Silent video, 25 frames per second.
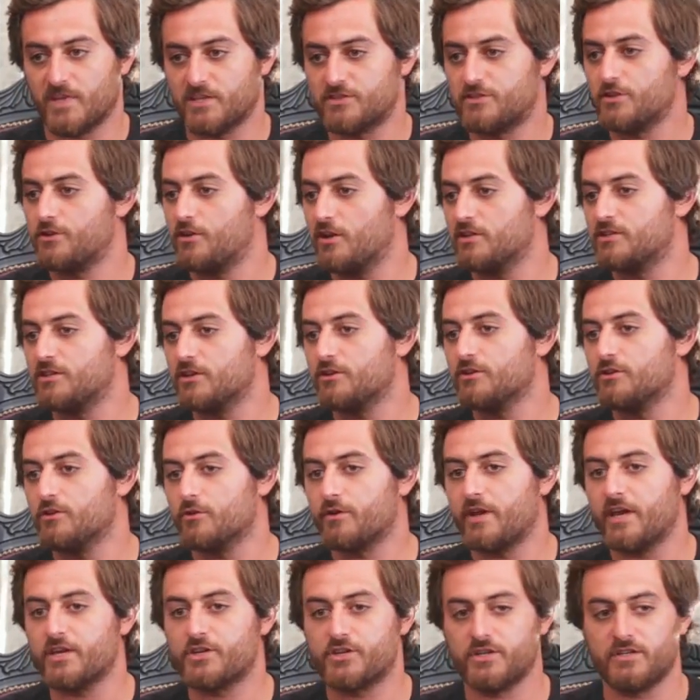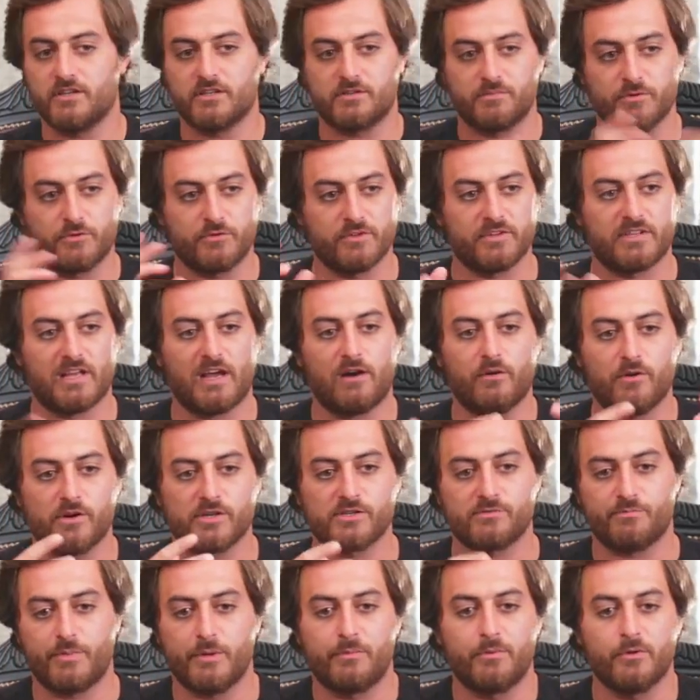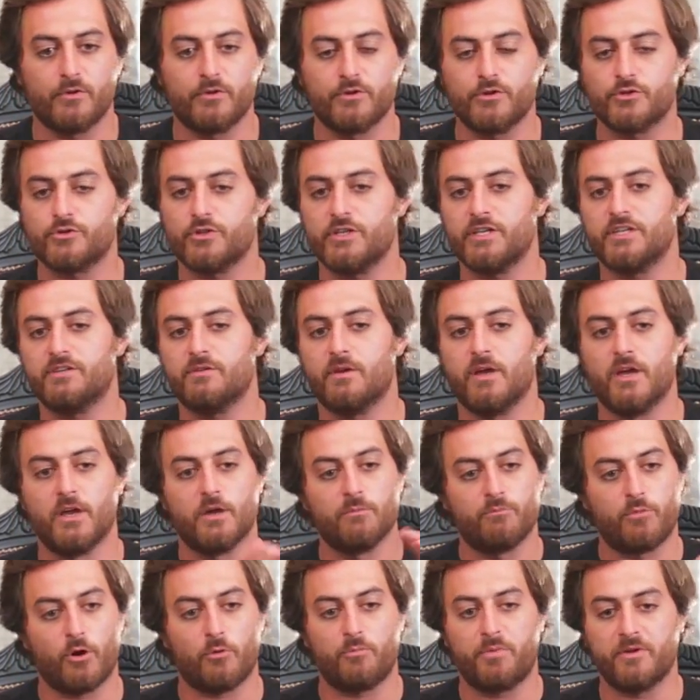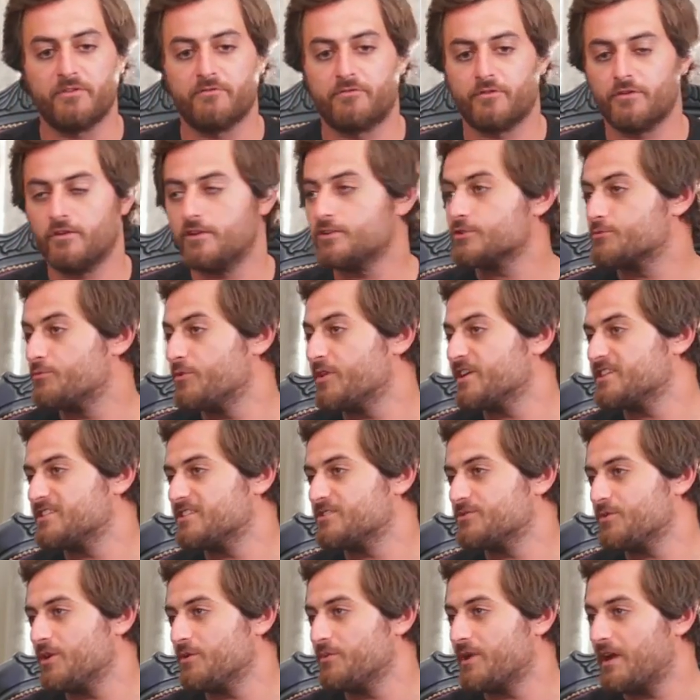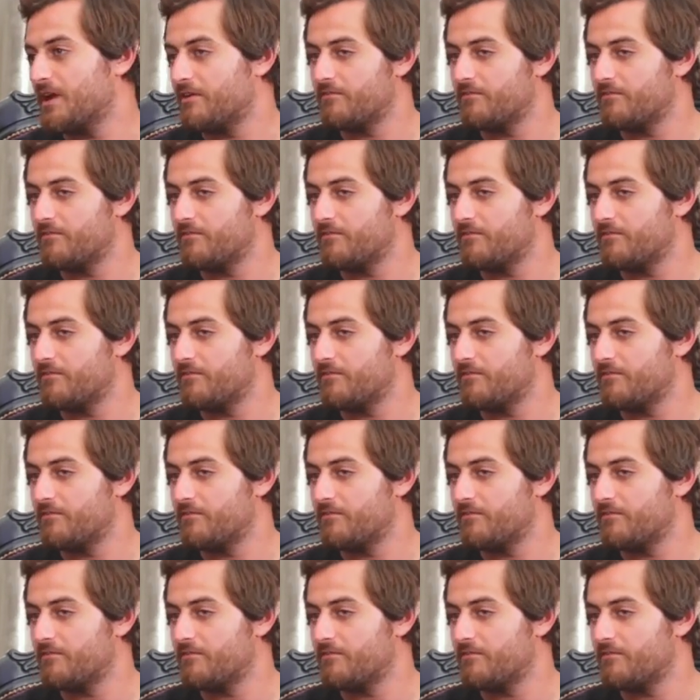It's a good location. It's between towers. People usually pop in for lunch breaks as well.